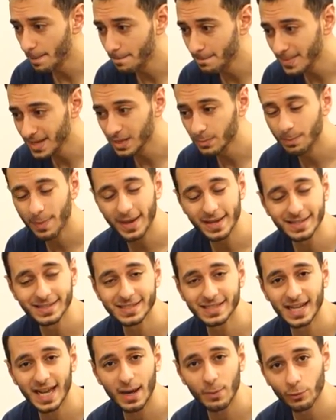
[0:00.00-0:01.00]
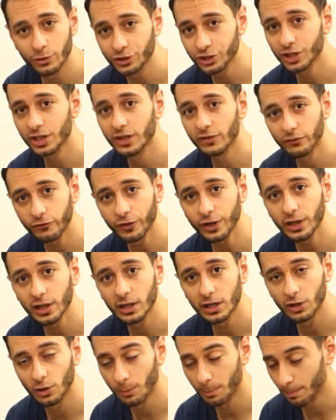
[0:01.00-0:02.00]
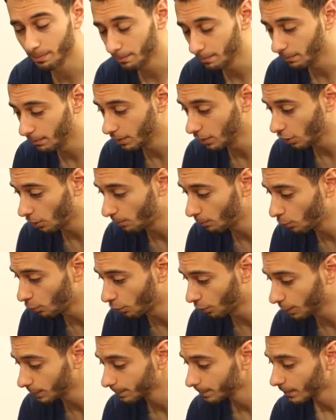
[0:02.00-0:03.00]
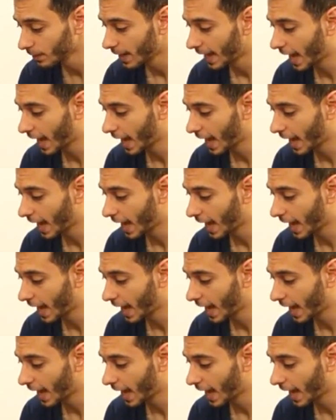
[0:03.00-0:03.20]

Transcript: mid-bass slam, which you're going to feel a lot more.